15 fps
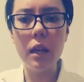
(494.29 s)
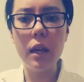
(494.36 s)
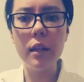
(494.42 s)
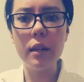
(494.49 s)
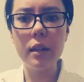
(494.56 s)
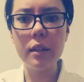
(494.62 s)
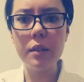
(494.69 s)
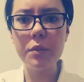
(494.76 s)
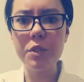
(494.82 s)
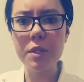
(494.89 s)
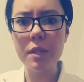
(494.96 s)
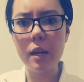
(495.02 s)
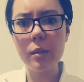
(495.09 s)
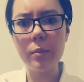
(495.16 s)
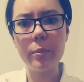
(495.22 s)
in a
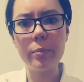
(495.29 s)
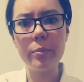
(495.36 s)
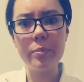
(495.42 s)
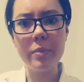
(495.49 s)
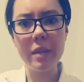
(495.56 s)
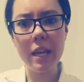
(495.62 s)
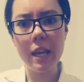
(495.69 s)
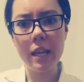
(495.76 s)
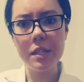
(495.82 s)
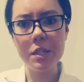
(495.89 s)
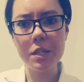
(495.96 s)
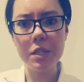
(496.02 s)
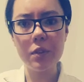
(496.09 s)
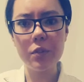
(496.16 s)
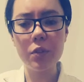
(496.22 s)
neutral
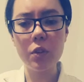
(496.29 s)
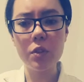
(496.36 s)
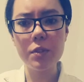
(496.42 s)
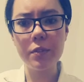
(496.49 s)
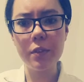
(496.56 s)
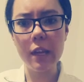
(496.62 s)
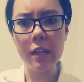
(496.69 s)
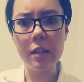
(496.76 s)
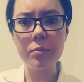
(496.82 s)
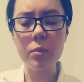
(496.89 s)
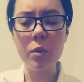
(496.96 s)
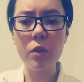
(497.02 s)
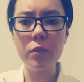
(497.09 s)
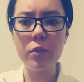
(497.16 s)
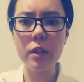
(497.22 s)
pH phosphate
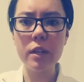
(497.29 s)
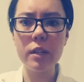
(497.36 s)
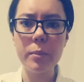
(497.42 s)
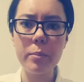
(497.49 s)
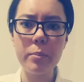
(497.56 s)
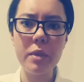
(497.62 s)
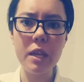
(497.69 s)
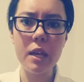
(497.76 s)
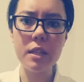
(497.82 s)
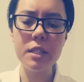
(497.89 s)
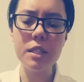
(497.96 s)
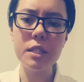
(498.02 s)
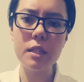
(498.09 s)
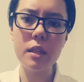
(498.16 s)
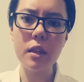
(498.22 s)
buffer
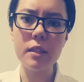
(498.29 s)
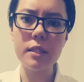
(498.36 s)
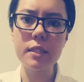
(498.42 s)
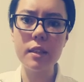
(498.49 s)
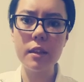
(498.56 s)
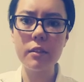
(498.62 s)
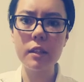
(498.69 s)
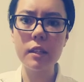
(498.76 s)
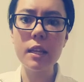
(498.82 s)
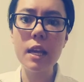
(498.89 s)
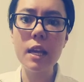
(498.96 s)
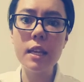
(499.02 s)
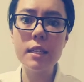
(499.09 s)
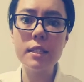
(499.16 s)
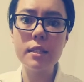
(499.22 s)
pH 7.
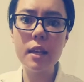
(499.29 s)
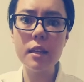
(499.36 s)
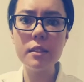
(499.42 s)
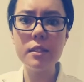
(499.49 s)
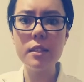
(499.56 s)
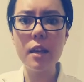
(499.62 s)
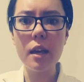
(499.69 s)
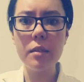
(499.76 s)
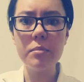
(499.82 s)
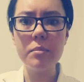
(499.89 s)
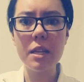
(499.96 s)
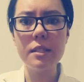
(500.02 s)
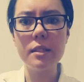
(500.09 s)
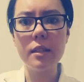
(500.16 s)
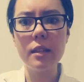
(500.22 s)
Science
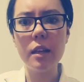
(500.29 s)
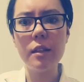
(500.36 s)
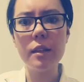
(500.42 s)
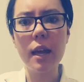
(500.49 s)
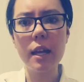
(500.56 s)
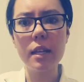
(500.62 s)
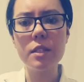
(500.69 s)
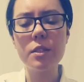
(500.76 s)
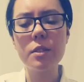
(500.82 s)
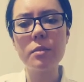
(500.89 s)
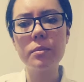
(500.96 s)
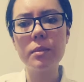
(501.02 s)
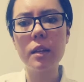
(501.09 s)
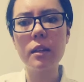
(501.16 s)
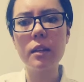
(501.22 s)
investigate
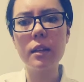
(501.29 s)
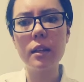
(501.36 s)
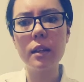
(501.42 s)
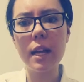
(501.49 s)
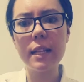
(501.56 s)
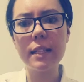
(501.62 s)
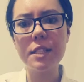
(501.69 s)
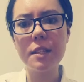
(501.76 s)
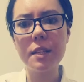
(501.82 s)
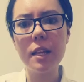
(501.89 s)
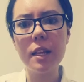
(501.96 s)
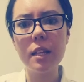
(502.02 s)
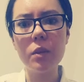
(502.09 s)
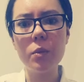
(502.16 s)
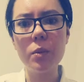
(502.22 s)
calcium
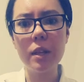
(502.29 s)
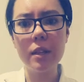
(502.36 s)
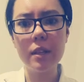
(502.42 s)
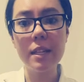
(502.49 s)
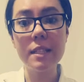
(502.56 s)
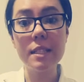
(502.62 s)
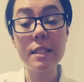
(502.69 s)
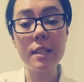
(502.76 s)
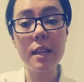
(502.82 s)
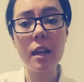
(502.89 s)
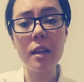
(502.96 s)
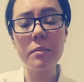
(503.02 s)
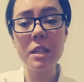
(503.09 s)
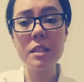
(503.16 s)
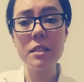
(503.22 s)
alginate with
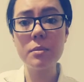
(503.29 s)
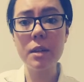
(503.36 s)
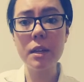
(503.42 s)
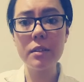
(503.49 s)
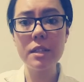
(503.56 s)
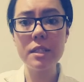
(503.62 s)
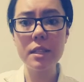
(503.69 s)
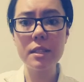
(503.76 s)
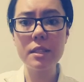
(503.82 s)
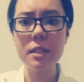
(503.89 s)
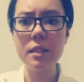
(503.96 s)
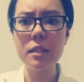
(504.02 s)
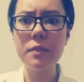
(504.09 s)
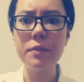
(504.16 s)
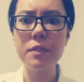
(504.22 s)
enzyme is very
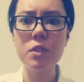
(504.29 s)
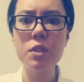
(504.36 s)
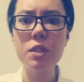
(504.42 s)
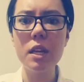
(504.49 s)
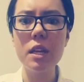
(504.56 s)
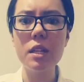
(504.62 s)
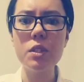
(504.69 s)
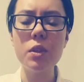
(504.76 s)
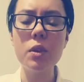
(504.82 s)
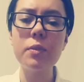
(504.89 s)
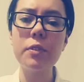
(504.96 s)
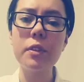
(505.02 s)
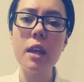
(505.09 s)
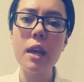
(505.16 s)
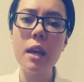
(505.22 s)
sensitive to change of
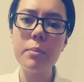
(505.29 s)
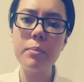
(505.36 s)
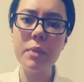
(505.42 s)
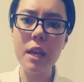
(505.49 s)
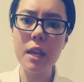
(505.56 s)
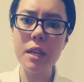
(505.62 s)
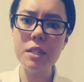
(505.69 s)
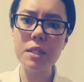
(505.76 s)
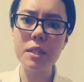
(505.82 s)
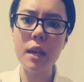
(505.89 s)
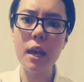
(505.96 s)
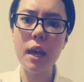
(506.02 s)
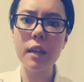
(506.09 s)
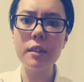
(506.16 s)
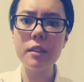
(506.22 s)
pH,
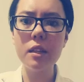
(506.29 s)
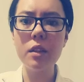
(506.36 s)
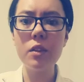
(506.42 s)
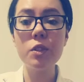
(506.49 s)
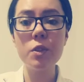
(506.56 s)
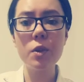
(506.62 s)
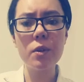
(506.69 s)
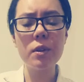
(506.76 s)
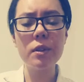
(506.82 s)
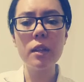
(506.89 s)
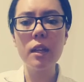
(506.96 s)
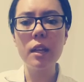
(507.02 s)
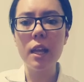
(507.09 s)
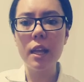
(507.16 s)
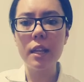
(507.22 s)
and in
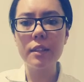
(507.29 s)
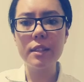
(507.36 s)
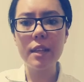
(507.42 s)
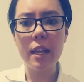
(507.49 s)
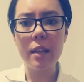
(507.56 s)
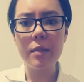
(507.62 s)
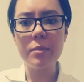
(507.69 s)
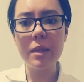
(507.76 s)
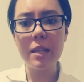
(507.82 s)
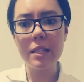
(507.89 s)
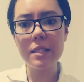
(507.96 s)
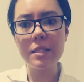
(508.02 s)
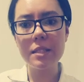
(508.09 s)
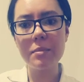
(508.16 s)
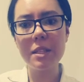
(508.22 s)
turn the
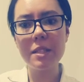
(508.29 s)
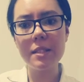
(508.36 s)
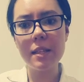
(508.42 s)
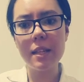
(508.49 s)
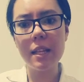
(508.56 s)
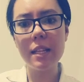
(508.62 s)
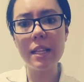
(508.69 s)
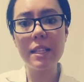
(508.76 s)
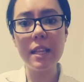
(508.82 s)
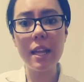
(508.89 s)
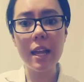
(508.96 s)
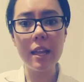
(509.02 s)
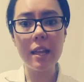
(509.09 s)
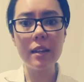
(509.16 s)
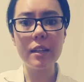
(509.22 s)
beds maintain
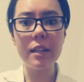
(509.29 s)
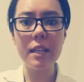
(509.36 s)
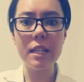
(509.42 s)
their